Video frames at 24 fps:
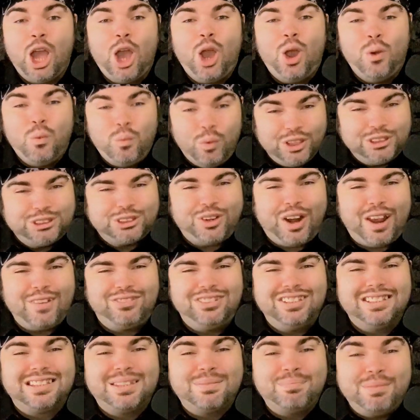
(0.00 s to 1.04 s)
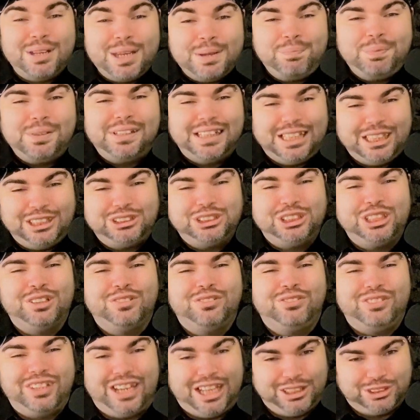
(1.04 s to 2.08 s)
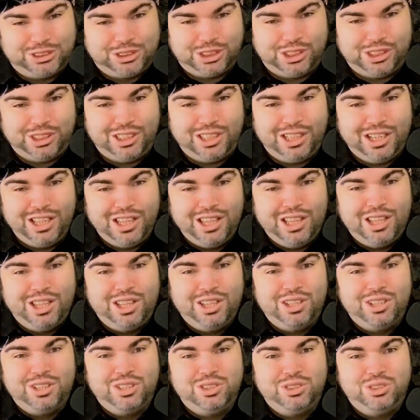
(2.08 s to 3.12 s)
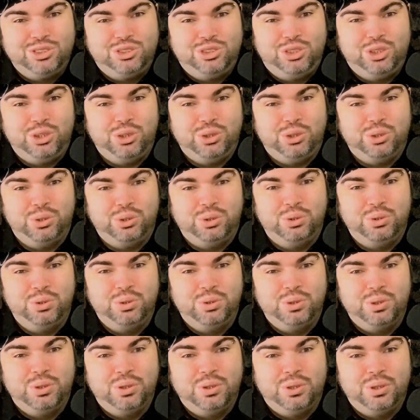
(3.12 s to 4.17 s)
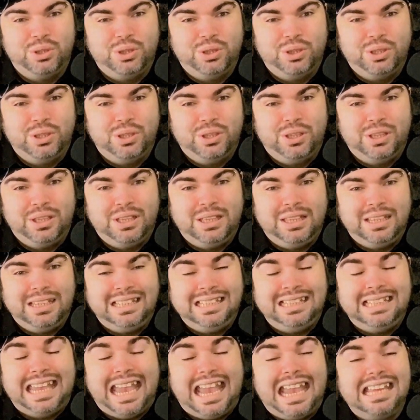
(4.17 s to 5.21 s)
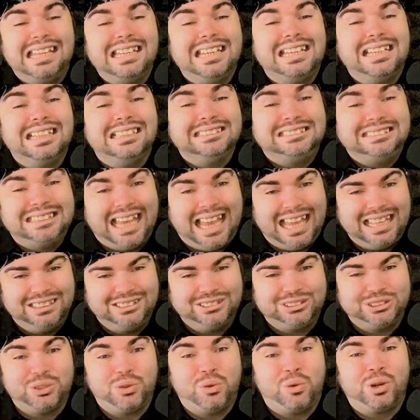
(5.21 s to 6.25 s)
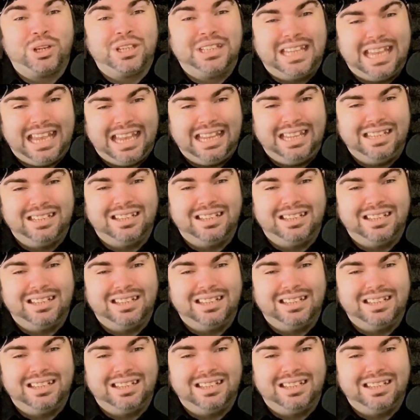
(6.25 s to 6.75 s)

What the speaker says: Witchcraft is a manipulation of nature to gain an intent or gain